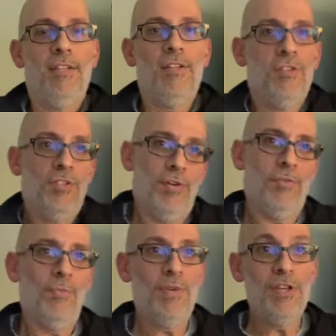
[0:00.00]
So
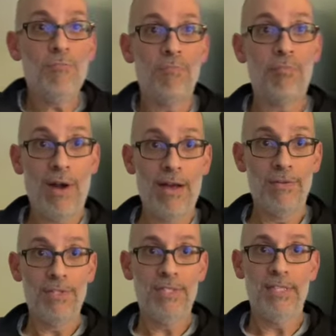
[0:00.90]
when you
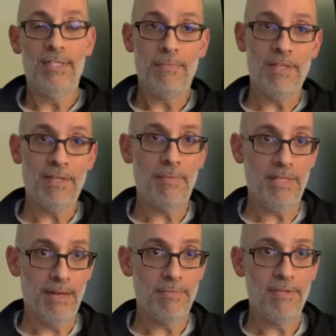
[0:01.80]
browse to
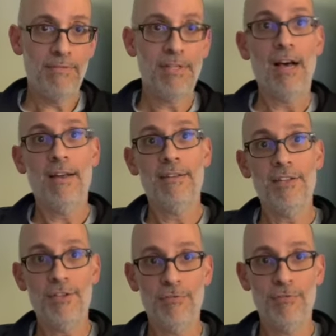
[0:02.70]

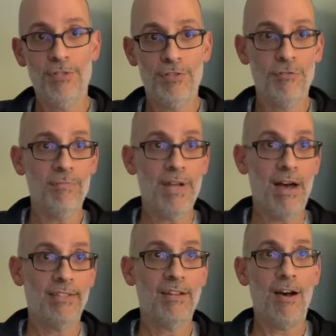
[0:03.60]

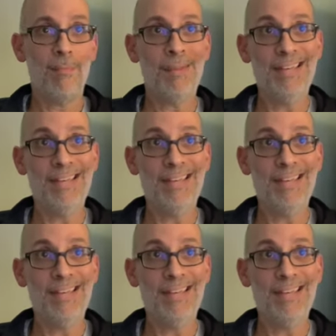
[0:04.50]
www.youtube.com,